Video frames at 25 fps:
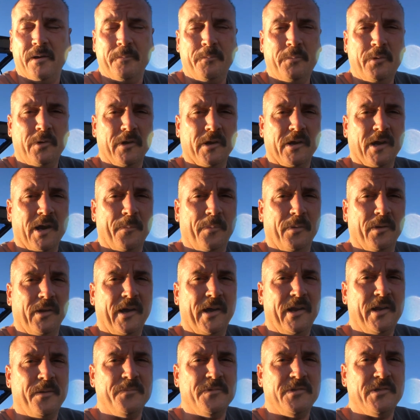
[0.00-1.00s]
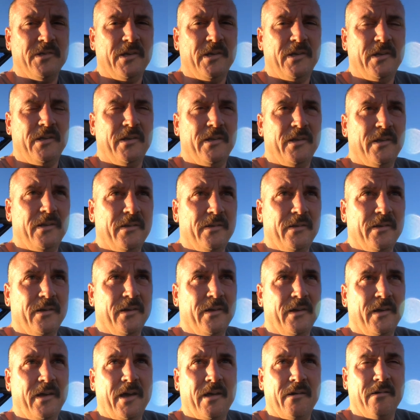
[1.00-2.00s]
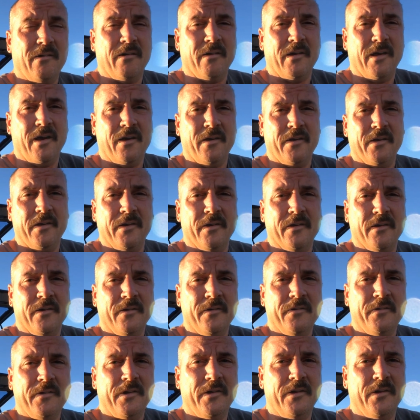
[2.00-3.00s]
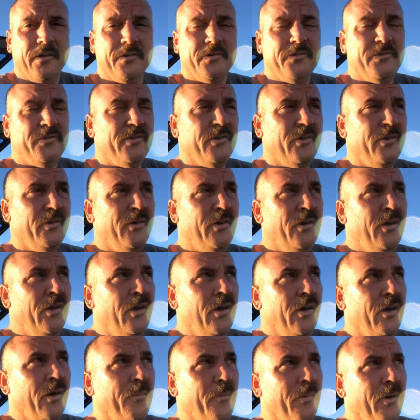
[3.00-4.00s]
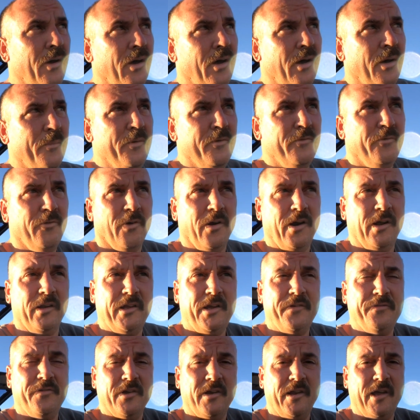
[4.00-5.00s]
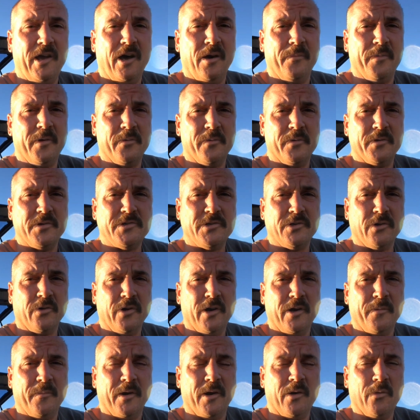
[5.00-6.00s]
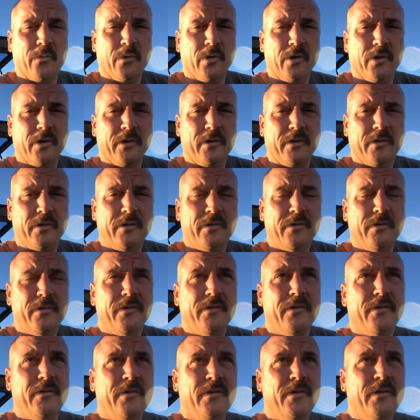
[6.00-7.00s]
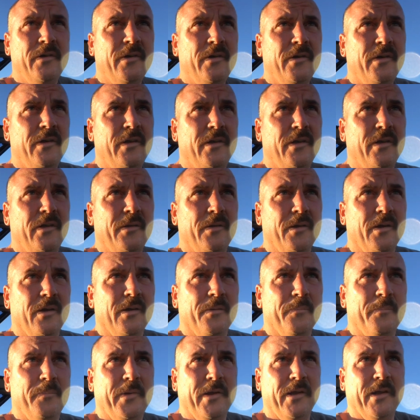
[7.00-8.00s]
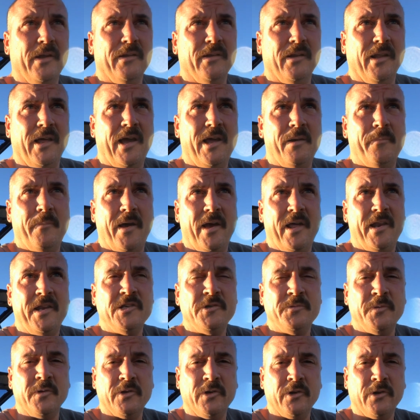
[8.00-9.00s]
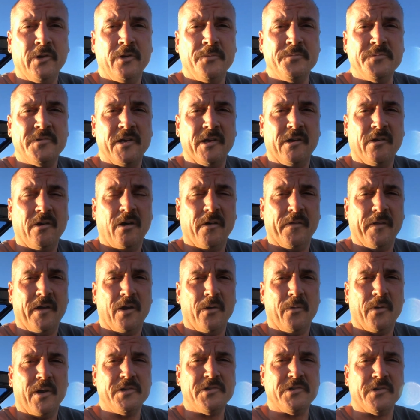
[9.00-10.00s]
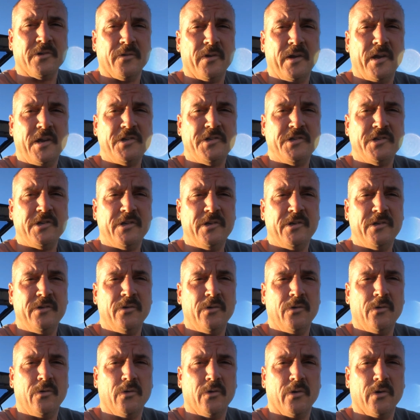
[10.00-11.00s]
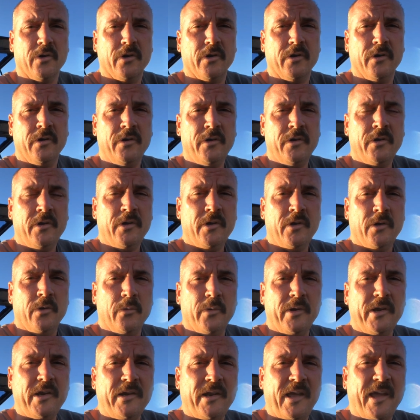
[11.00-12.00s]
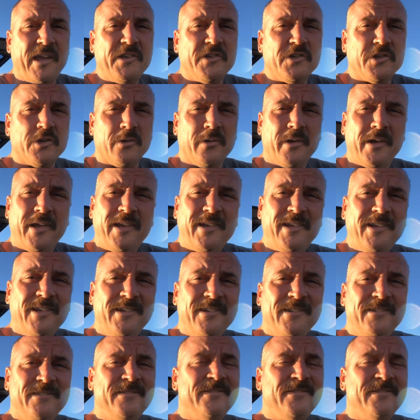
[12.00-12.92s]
put a couple items in and head on out of here, you know. So before I leave today, I'll be restoring my work. In land management terms, they call that restoration or renaturing.